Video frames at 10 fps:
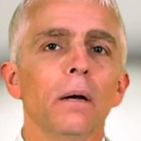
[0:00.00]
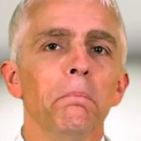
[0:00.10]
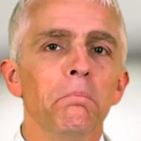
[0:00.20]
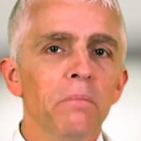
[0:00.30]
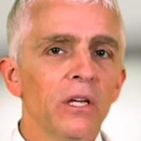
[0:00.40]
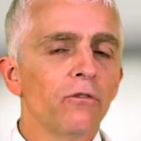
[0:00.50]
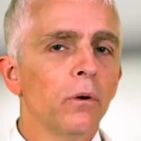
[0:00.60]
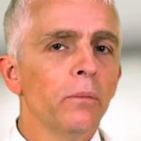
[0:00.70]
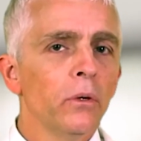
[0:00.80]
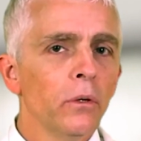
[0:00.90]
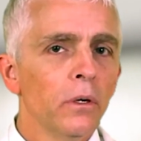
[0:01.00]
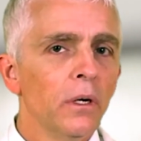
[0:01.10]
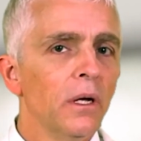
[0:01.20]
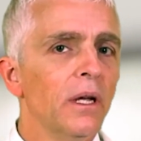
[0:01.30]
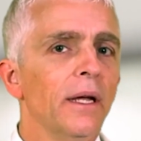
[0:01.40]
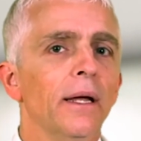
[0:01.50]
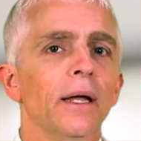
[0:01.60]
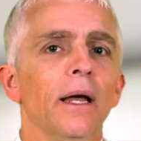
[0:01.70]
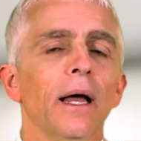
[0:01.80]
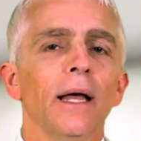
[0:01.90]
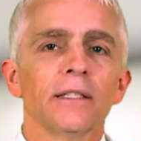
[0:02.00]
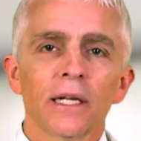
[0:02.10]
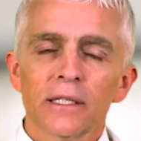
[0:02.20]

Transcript: miserable. As I